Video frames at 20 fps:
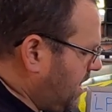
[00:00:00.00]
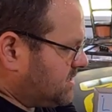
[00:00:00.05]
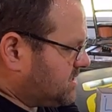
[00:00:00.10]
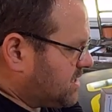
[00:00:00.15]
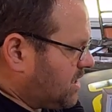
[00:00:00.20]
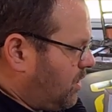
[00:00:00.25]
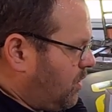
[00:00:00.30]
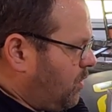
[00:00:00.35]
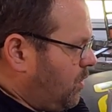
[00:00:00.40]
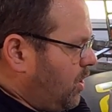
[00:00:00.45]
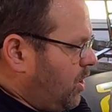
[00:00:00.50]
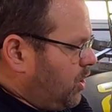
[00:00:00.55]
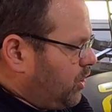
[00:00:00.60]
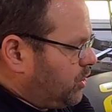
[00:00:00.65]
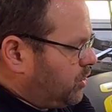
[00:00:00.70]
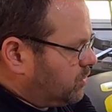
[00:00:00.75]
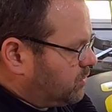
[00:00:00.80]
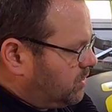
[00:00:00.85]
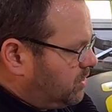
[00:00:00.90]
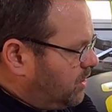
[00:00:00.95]
And so
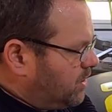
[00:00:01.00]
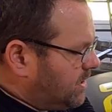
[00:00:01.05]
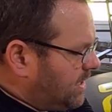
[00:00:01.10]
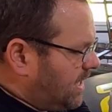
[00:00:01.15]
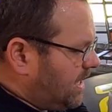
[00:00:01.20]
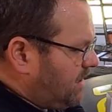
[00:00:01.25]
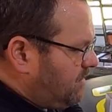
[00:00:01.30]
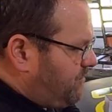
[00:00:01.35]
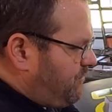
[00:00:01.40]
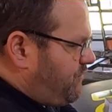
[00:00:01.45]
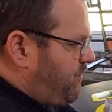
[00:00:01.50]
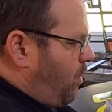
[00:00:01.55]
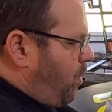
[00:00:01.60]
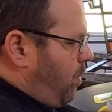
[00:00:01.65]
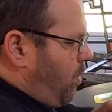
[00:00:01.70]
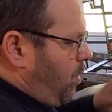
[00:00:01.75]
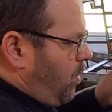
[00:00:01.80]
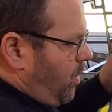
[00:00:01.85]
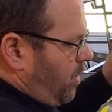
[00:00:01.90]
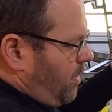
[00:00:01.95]
you're looking
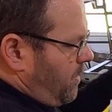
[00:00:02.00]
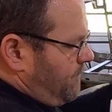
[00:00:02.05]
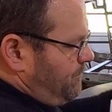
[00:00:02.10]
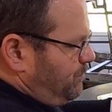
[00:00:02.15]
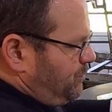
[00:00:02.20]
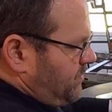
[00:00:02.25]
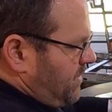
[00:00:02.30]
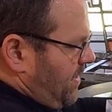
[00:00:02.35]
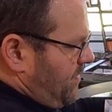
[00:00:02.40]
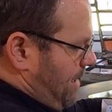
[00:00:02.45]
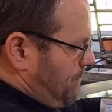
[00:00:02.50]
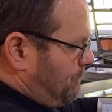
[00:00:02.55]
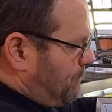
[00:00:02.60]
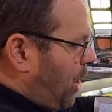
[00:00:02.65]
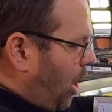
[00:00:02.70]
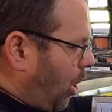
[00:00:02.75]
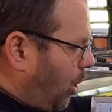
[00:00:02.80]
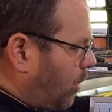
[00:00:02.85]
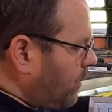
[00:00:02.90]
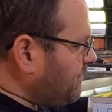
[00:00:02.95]
for that
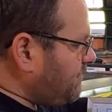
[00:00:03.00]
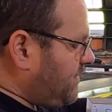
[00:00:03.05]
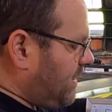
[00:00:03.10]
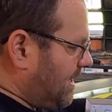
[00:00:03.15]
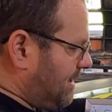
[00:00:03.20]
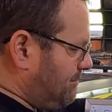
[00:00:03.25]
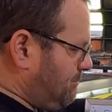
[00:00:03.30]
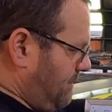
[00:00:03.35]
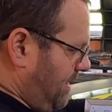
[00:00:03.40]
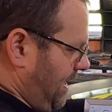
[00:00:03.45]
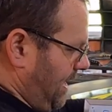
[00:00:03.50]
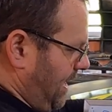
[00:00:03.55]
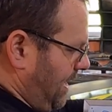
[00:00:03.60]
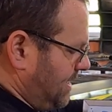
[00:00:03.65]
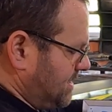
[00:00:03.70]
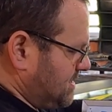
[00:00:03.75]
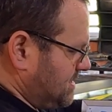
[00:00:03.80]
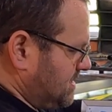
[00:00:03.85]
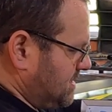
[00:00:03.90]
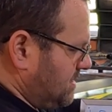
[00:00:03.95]
perfect
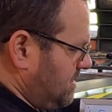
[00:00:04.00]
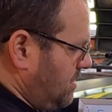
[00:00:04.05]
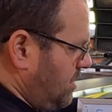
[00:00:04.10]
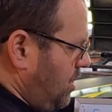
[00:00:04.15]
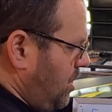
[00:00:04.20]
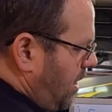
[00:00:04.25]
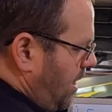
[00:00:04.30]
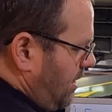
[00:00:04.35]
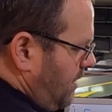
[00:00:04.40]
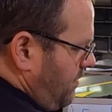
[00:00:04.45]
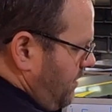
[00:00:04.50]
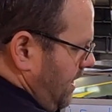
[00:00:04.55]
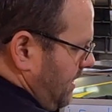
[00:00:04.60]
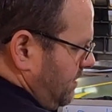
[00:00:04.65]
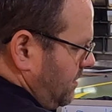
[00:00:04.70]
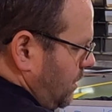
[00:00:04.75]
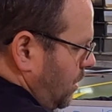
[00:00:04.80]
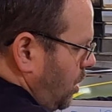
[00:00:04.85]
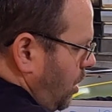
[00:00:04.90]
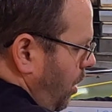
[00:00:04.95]
mix where
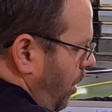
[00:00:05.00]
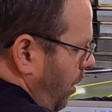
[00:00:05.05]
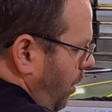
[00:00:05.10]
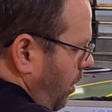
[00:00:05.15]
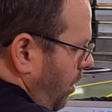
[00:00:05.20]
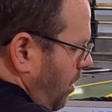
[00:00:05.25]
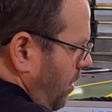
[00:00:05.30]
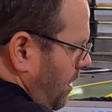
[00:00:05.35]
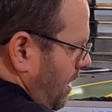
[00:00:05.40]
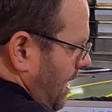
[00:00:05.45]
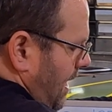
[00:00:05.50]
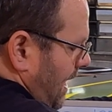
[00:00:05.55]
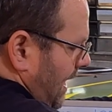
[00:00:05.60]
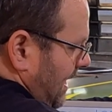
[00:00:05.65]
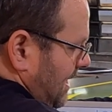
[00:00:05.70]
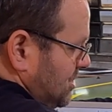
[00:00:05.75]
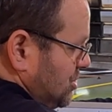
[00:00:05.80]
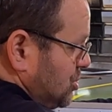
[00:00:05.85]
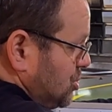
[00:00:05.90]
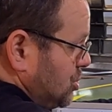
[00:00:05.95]
that the car
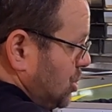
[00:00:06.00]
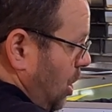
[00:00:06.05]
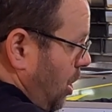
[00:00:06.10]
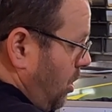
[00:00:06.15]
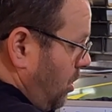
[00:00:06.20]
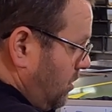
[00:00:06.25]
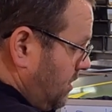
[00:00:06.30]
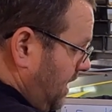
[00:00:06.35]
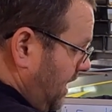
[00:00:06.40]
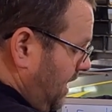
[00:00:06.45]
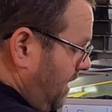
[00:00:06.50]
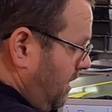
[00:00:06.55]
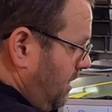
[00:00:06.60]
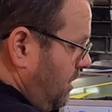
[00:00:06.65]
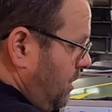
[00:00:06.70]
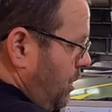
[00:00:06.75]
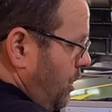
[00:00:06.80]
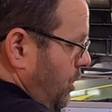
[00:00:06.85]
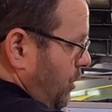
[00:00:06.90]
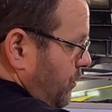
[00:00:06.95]
is
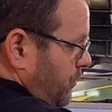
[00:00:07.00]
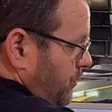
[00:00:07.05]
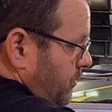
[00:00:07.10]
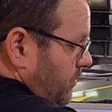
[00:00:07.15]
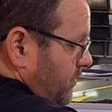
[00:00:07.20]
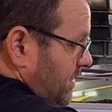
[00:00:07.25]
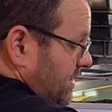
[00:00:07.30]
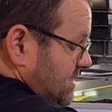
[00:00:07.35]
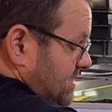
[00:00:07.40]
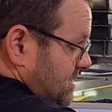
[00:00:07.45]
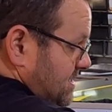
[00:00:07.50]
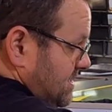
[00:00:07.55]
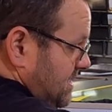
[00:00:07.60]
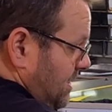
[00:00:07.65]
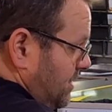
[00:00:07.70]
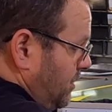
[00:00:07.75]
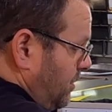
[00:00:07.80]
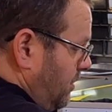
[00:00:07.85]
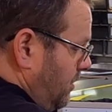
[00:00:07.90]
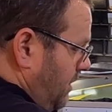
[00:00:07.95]
turning through this
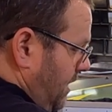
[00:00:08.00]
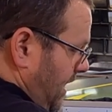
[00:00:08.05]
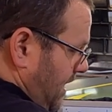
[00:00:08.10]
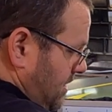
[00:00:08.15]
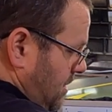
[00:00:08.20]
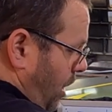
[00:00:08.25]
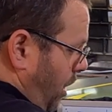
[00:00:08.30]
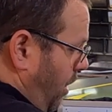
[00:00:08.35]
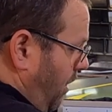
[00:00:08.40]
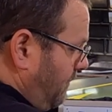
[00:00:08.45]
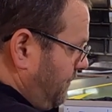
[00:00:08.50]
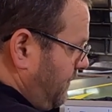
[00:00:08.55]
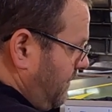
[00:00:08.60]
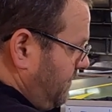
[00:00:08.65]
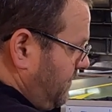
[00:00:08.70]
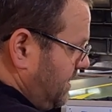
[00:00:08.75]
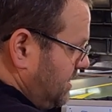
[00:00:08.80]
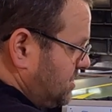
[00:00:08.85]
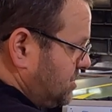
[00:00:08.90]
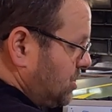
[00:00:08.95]
center and off
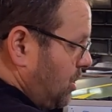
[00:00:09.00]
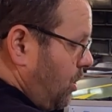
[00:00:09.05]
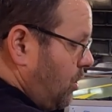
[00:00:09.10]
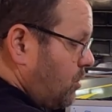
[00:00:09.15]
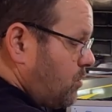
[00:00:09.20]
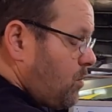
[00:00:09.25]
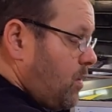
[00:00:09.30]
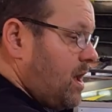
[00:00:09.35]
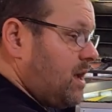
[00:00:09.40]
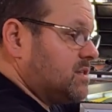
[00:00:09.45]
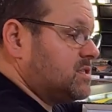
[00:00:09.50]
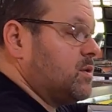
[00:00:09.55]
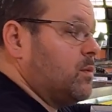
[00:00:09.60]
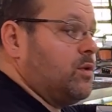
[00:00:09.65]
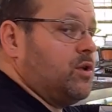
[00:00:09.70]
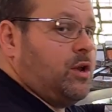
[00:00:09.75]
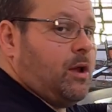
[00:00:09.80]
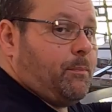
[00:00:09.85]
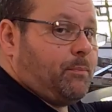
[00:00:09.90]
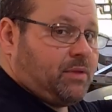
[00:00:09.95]
of this turn well. So
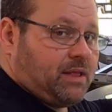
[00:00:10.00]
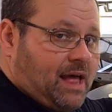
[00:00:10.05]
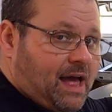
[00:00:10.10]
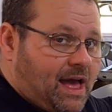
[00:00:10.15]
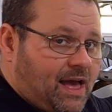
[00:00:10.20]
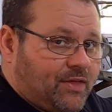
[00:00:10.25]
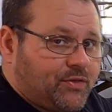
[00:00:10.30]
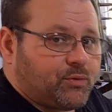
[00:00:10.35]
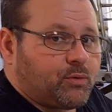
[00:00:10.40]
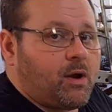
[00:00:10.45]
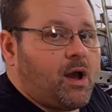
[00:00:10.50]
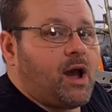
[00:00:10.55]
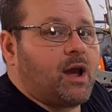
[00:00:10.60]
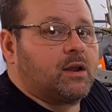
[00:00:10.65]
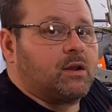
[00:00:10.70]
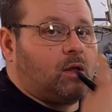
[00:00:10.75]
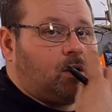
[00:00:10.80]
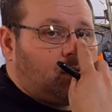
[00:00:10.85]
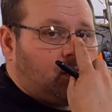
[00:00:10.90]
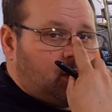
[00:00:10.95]
when you apply a
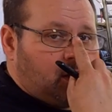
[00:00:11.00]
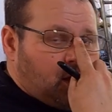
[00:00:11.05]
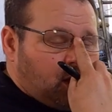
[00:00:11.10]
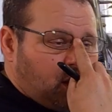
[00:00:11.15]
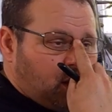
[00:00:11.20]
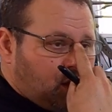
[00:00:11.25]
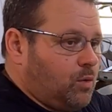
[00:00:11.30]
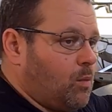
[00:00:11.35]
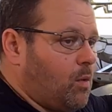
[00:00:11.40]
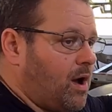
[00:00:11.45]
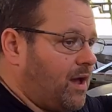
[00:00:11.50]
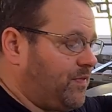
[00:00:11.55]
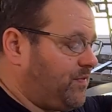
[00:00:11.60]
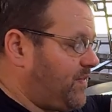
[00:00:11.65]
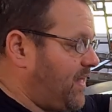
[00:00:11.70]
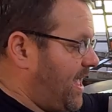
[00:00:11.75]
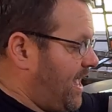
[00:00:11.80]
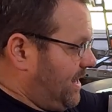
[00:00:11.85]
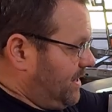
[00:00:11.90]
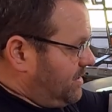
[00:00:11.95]
throttle, you
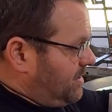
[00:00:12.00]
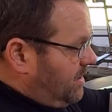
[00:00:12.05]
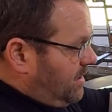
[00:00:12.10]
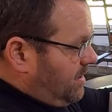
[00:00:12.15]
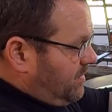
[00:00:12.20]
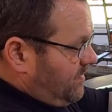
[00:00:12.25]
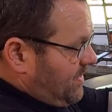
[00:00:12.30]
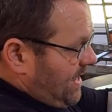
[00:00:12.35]
want that